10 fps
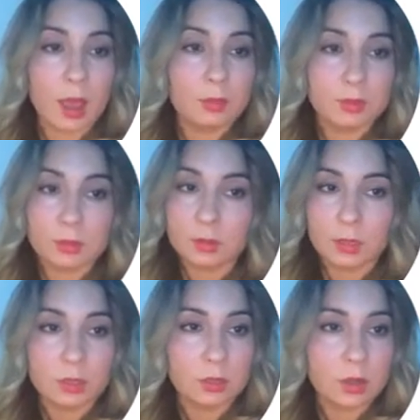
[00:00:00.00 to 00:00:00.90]
absent,
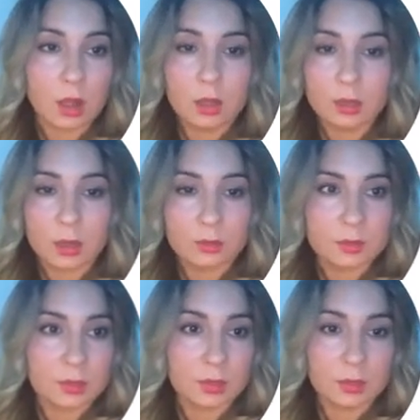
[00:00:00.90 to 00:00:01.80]
like you're calling out
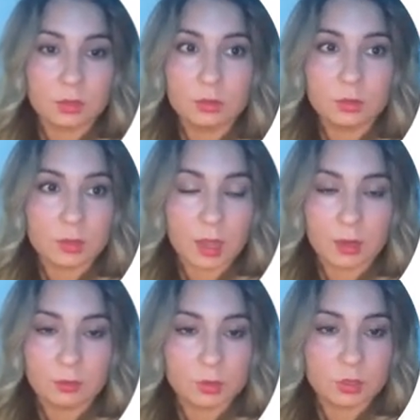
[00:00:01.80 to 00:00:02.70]
sick, you just
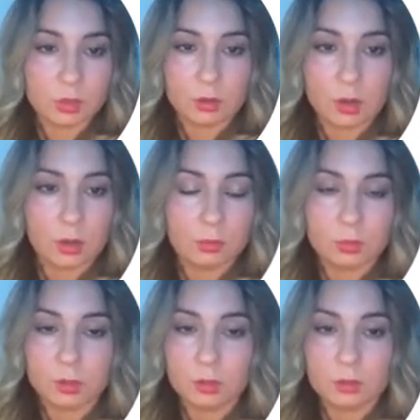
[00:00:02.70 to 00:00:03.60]
can't even show up,
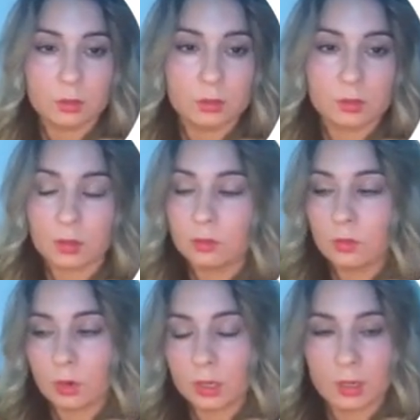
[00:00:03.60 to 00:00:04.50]
you're just
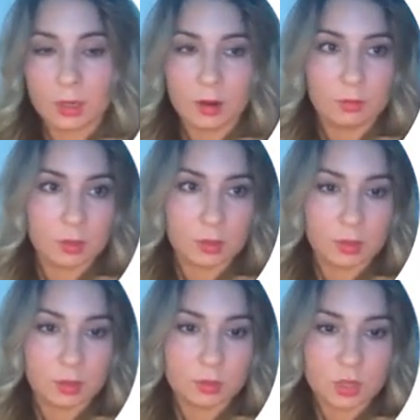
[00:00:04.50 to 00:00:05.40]
avoiding
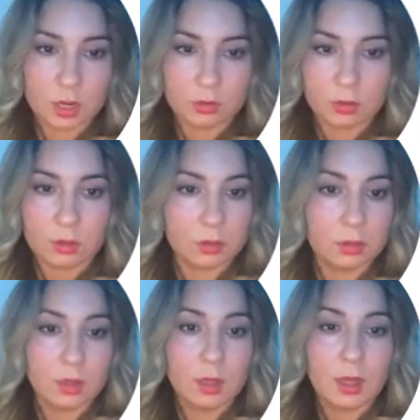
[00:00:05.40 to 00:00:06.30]
everything in general.
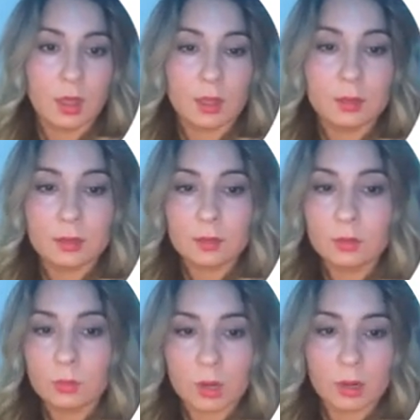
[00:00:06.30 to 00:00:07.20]
And this
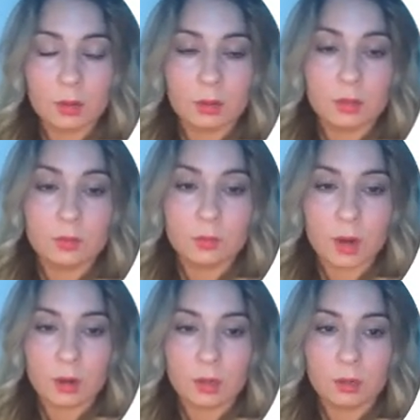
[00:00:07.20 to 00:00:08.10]
is where it's
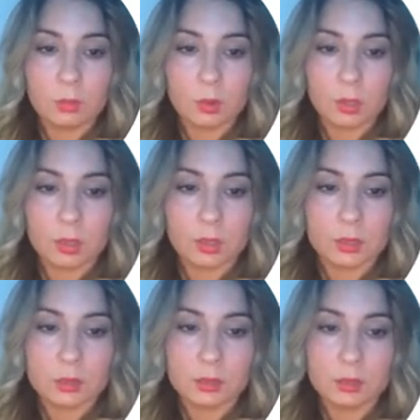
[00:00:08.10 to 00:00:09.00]
very
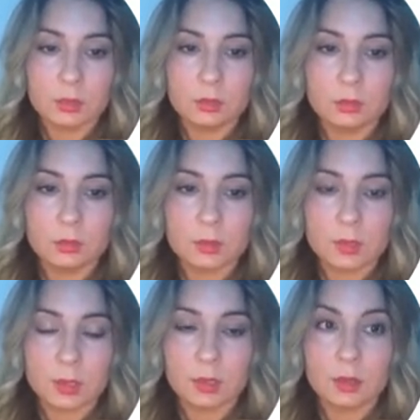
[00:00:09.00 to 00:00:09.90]
important to
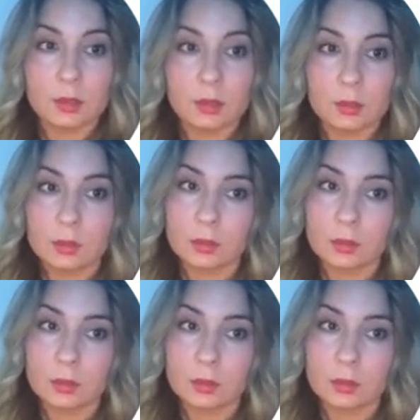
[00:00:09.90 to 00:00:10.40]
seek